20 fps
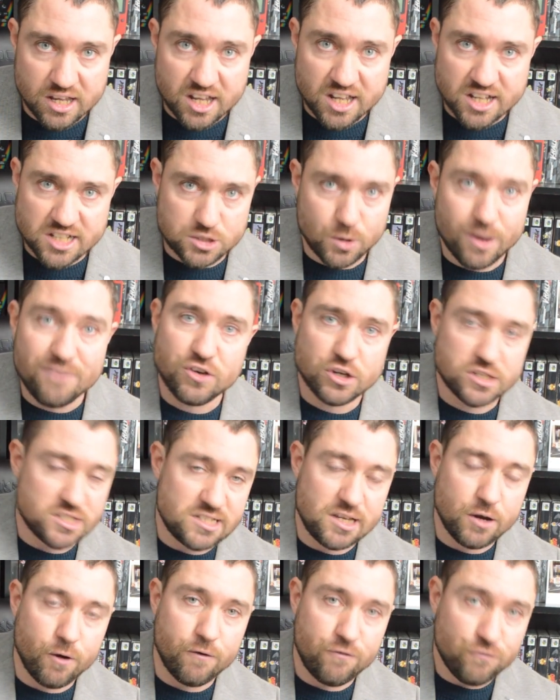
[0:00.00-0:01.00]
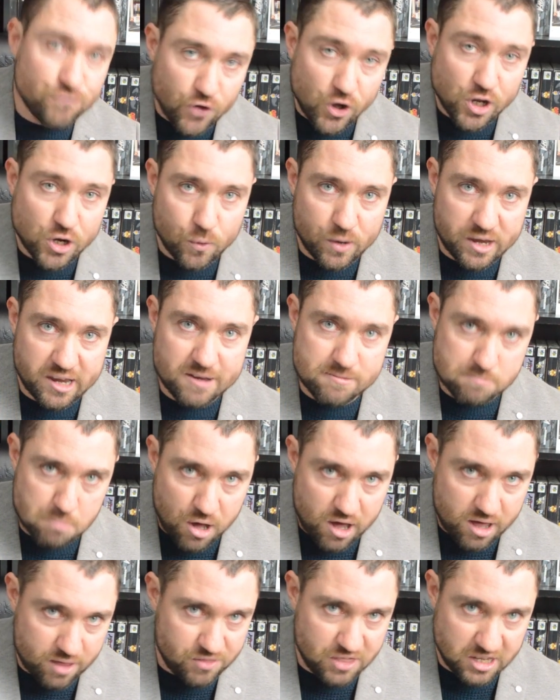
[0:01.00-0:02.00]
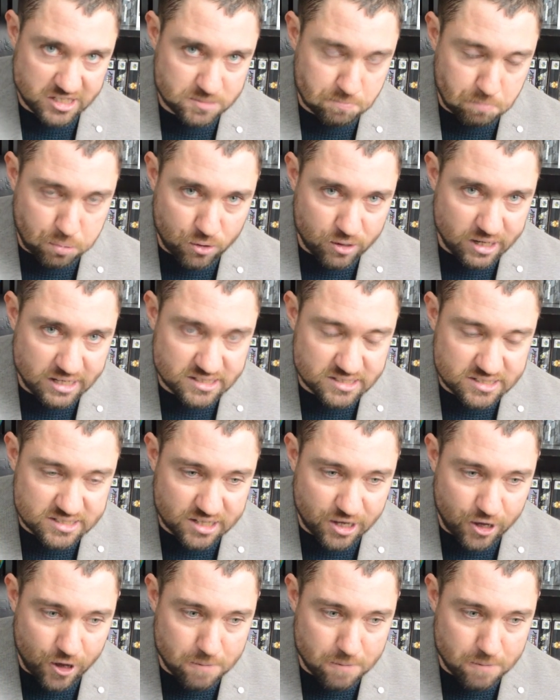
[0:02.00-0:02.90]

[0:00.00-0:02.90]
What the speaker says: So if you're still following by this point,